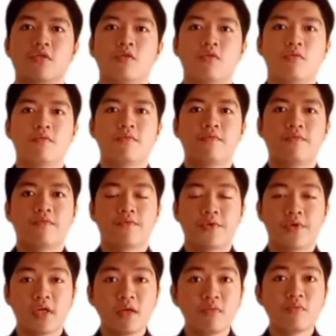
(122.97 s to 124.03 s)
So for
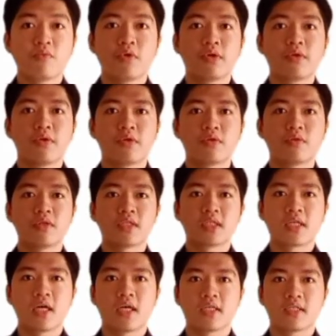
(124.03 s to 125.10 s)
now, we're going to
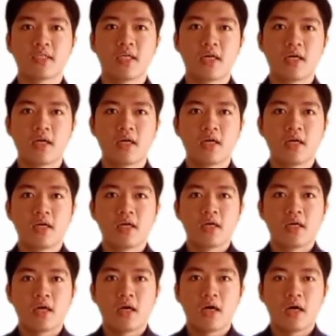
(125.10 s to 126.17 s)
discuss the
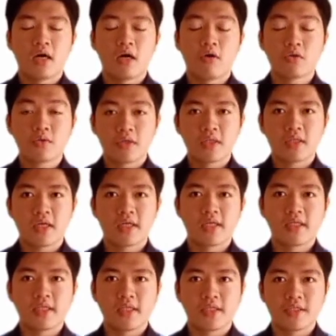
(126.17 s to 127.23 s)

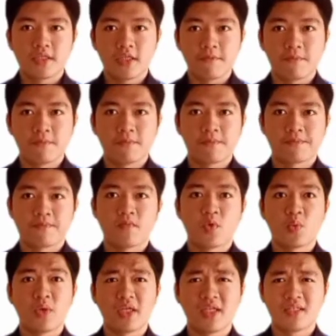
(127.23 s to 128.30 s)
authoritarian leadership.
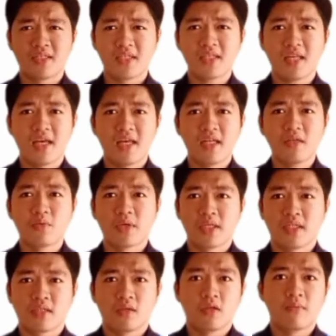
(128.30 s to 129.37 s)
What is it and what
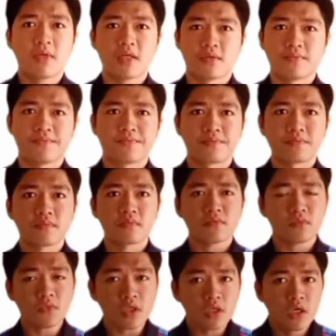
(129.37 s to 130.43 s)
is all about?
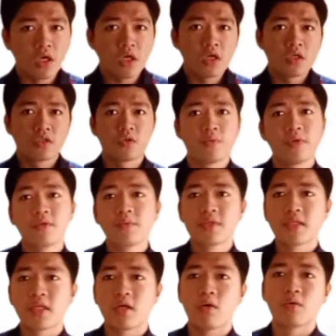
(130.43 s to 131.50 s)
So when we
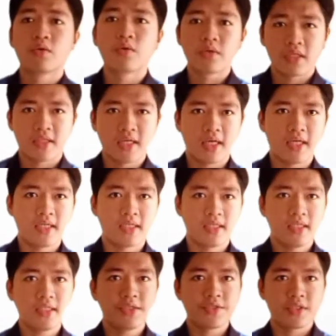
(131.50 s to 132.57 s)
say authoritarian
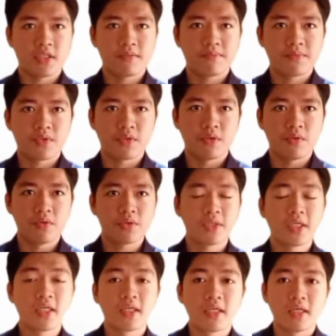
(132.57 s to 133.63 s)
leadership, so
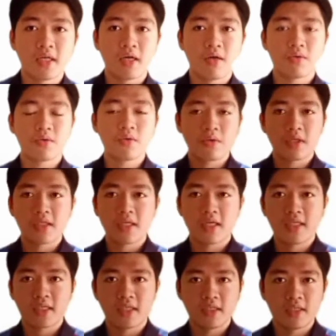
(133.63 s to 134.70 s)

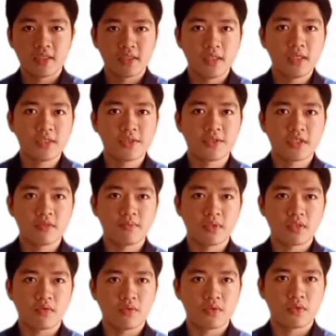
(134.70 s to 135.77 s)
authoritarian leadership
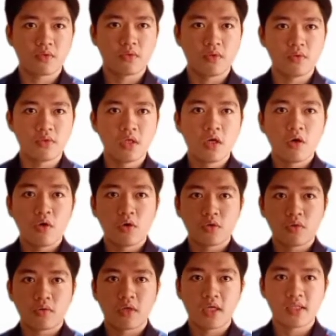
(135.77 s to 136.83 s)
is also called
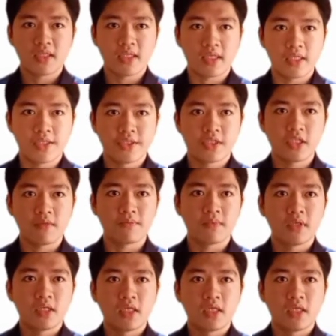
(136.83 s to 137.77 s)
autocratic leadership.